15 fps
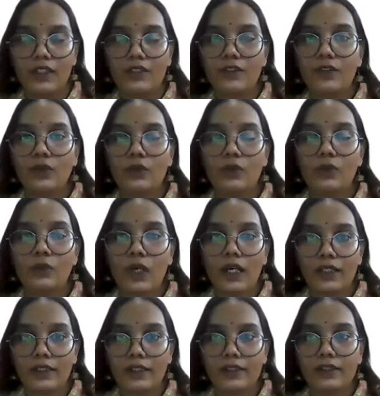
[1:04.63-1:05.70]
So, who
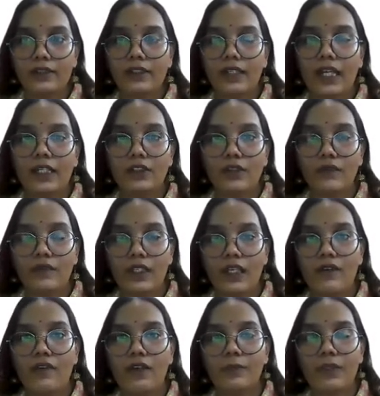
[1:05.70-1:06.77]
are these rights of the
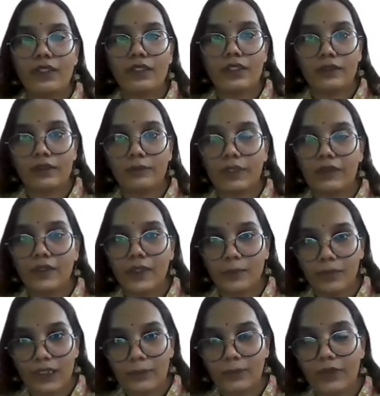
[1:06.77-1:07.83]
governments between the
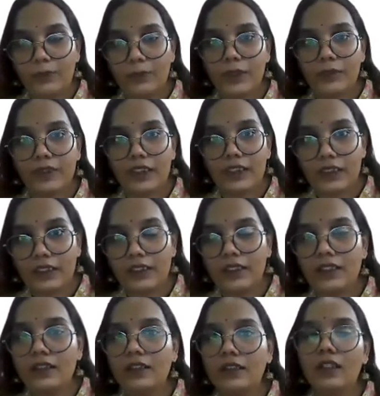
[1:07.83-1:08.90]
people, between the
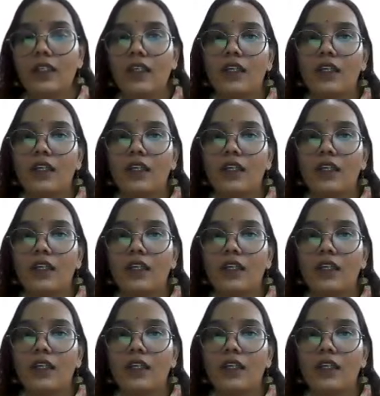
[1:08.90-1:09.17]
citizens,